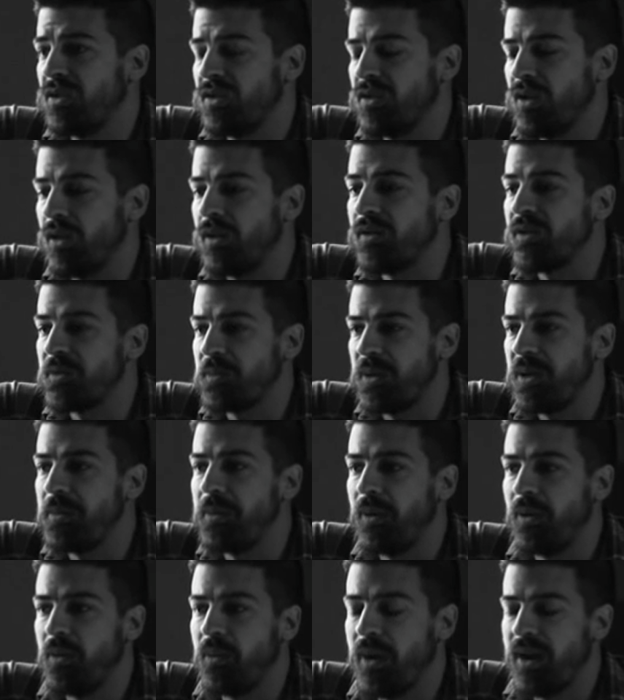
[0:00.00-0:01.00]
turns
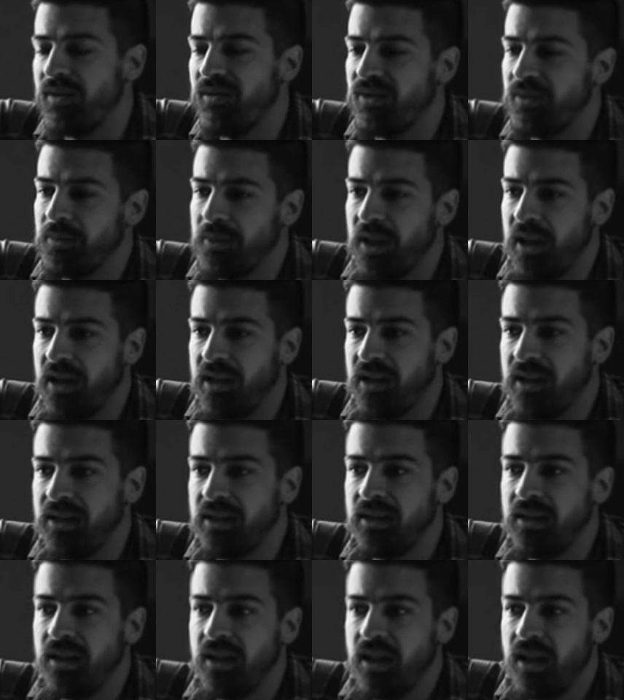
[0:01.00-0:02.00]
people away from God,
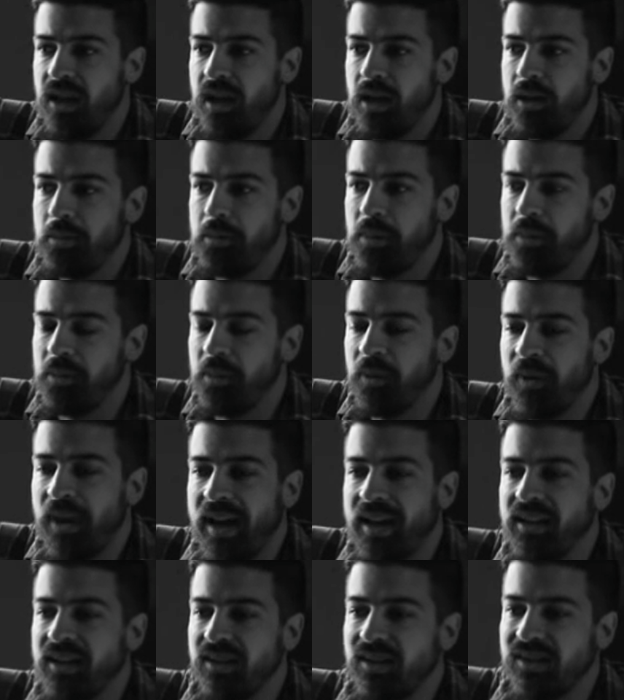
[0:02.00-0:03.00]
but
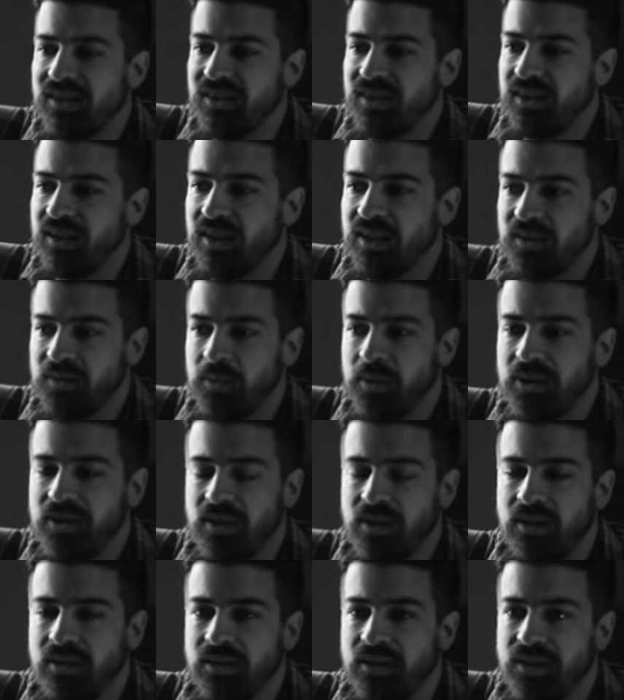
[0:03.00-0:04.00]
miraculously it's what
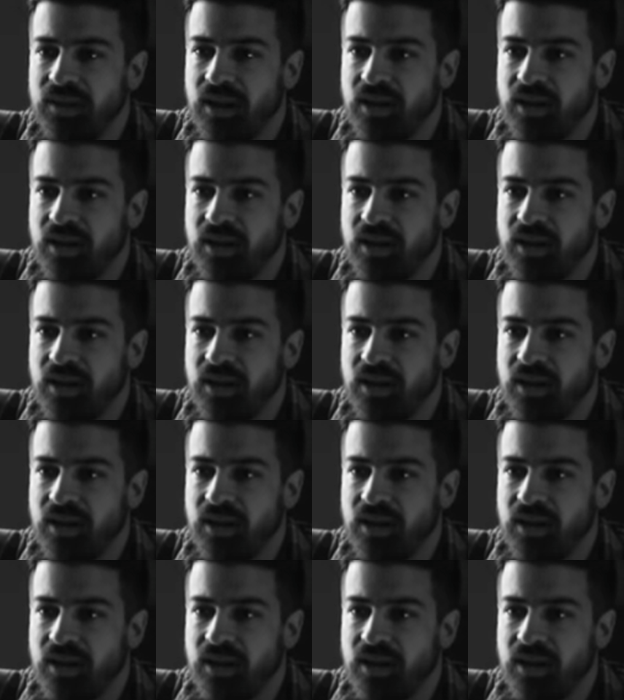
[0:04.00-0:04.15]
turned